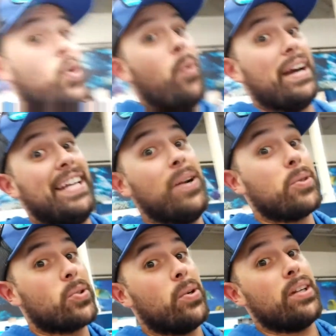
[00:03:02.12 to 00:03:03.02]
no idea what's
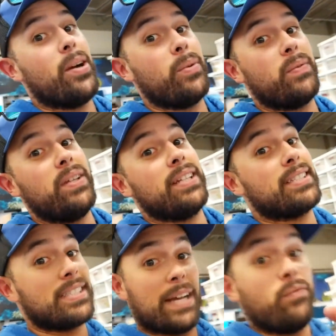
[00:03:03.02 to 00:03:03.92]
going on with
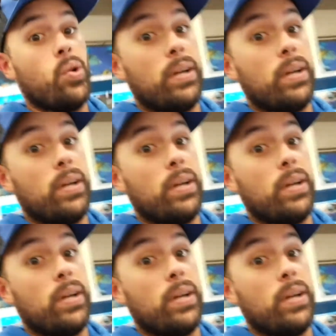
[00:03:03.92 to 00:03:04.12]
Phoenixes. I have no